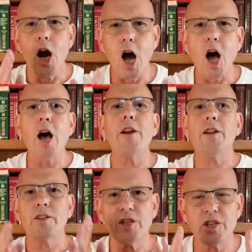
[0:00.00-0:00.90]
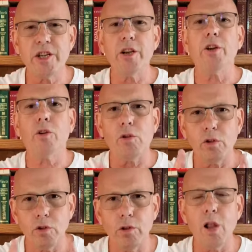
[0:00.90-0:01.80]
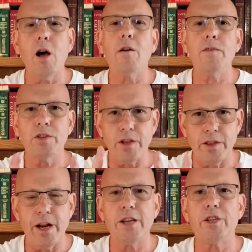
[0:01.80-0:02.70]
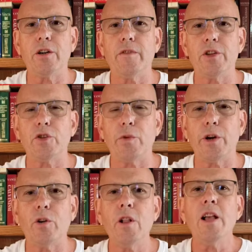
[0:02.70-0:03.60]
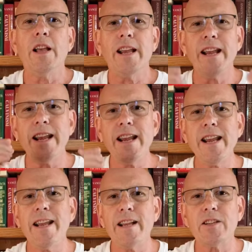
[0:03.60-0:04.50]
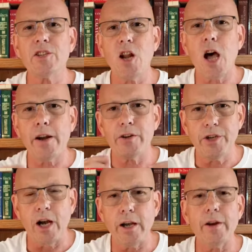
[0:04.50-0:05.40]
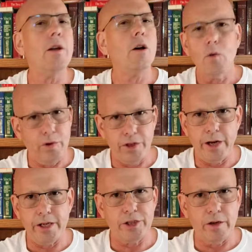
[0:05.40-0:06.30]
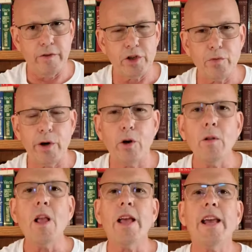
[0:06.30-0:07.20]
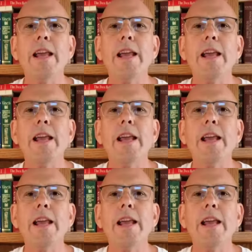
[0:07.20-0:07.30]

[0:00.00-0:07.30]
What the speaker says: God still loves the nation of Israel. He is not done with the nation of Israel.